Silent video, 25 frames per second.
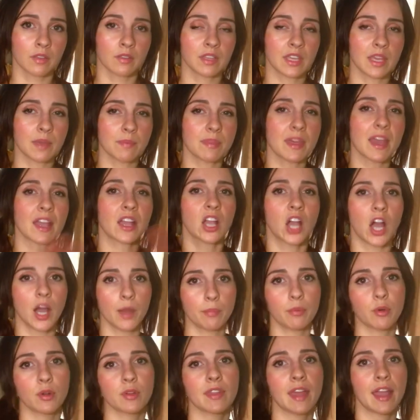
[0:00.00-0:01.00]
Keep that
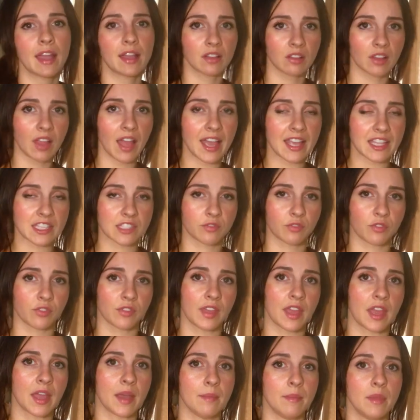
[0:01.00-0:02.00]
cup or that glass for
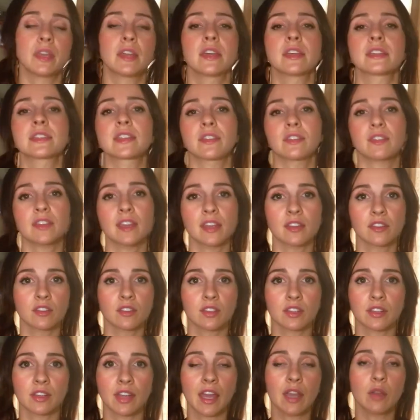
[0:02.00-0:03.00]
them, because at the end
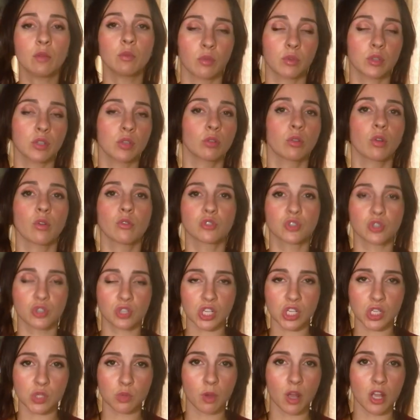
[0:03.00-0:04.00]
of the night when you load your
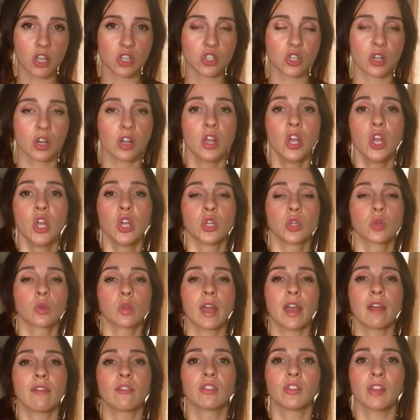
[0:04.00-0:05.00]
dishwasher, you'll
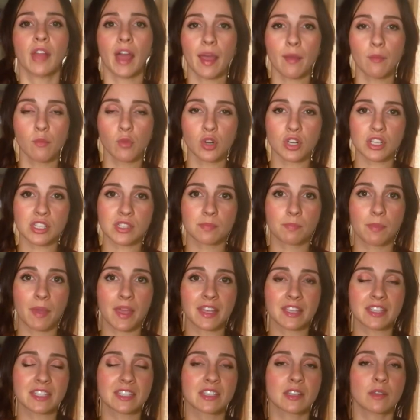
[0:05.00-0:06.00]
have a lot more
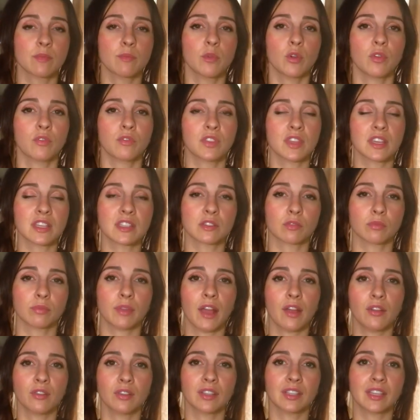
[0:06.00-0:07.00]
space to move things
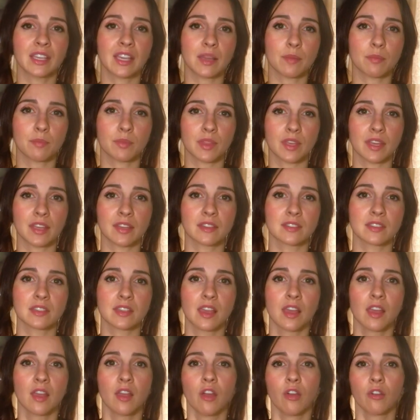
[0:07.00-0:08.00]
around and keep things
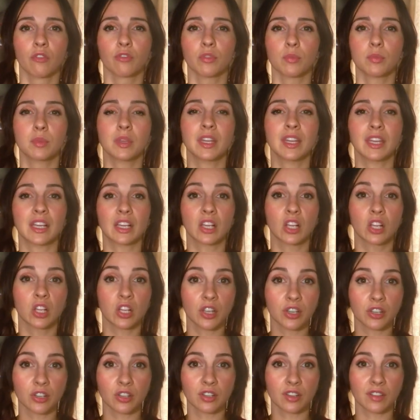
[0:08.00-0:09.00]
from getting
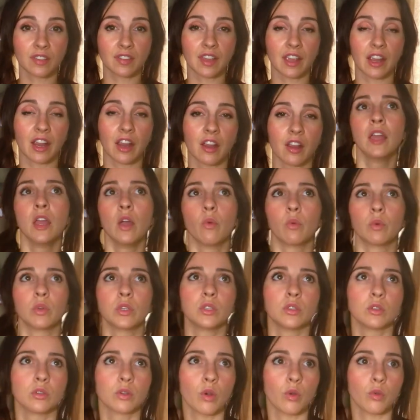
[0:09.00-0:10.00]
cluttered in there
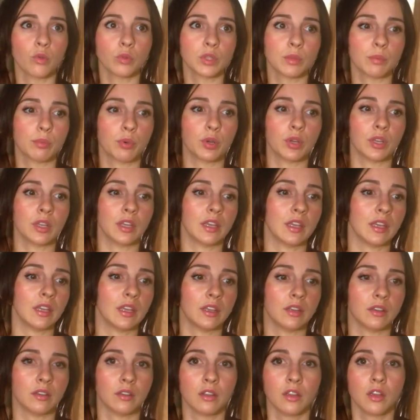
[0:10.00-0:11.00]
when you're only putting
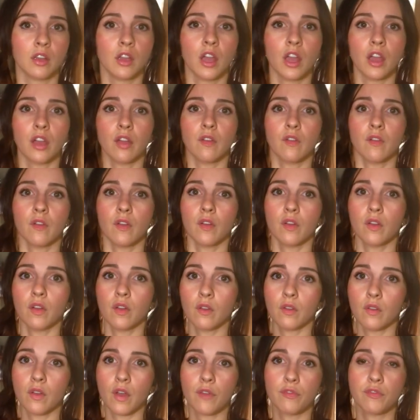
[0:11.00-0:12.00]
in
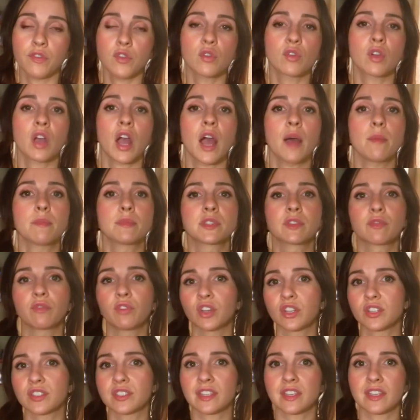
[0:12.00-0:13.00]
a few cups
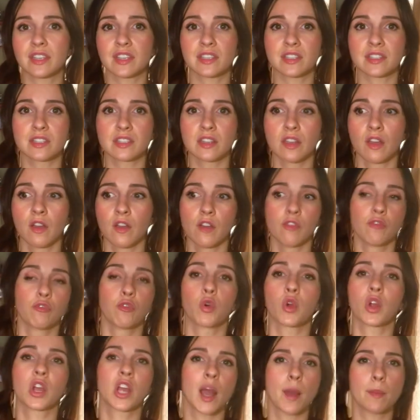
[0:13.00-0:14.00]
versus
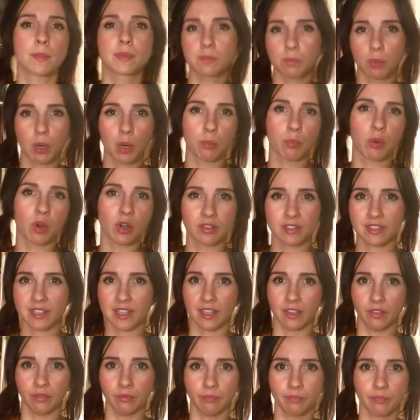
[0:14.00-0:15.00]
4 cups per person.